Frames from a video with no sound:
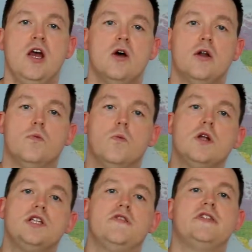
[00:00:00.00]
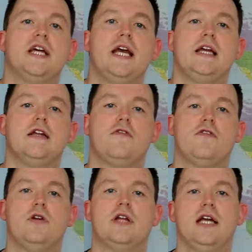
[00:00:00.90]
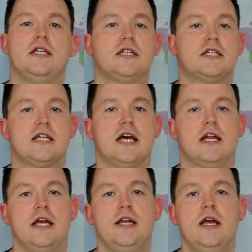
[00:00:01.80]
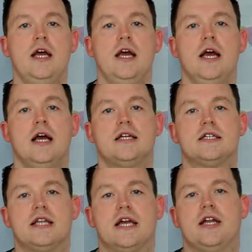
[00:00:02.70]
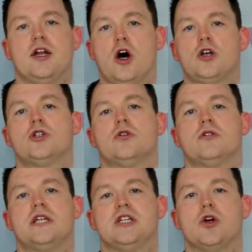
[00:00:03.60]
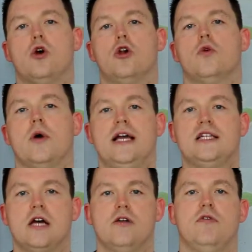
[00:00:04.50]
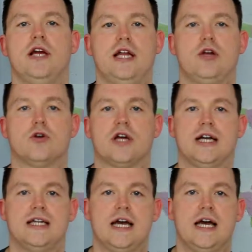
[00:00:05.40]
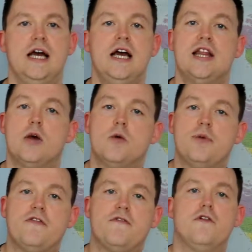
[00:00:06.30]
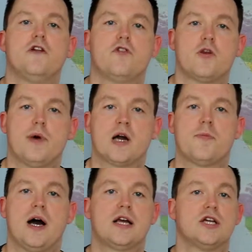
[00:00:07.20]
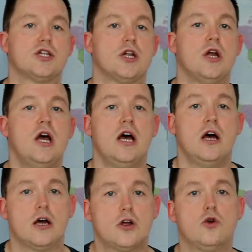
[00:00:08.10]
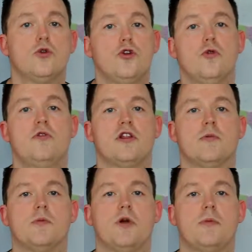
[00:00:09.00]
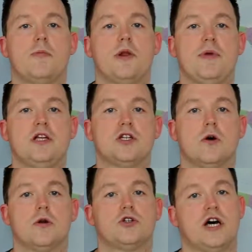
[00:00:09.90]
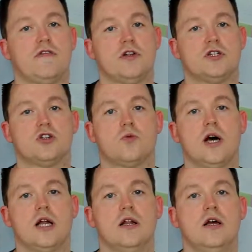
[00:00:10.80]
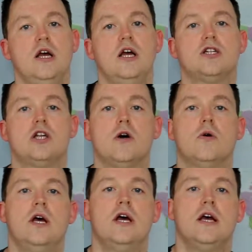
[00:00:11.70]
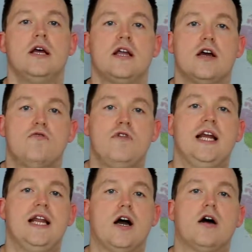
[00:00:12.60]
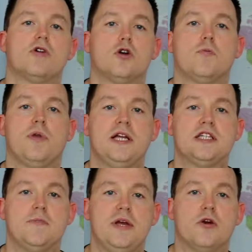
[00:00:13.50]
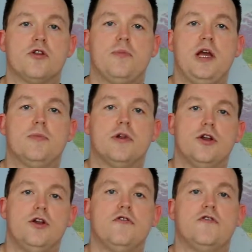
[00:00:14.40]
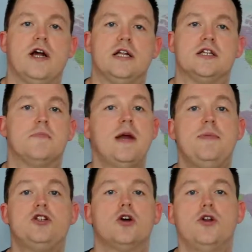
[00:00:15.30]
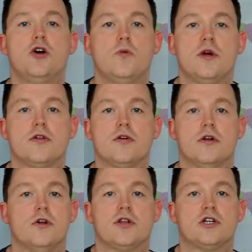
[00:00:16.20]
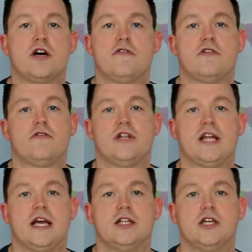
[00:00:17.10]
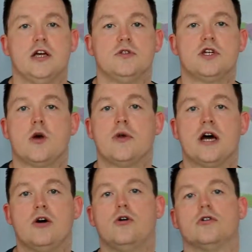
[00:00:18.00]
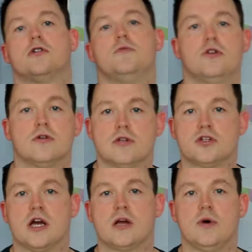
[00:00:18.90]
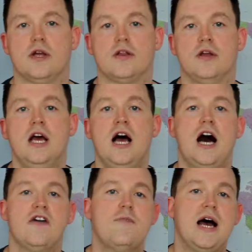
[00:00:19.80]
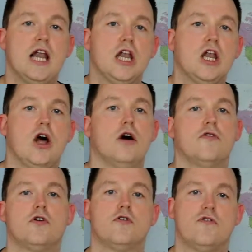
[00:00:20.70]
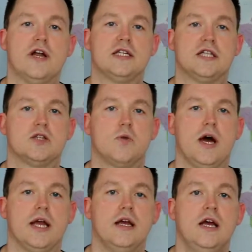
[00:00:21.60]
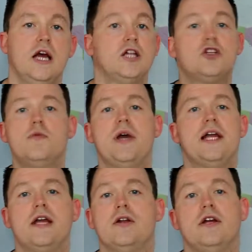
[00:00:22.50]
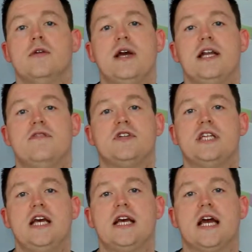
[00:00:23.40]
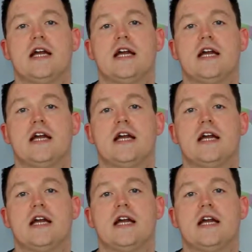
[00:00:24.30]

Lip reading: And once you've taken a few days to settle in, staying in hostels is always a really good idea. They will be full of other backpackers and a good number of them will probably be solo travellers as well. So they really are a good place to meet other people and new friends, and maybe join up with another traveller for a day or two to go on that awesome jungle trek with. I've met a lot of good friends this way, and some you may never see again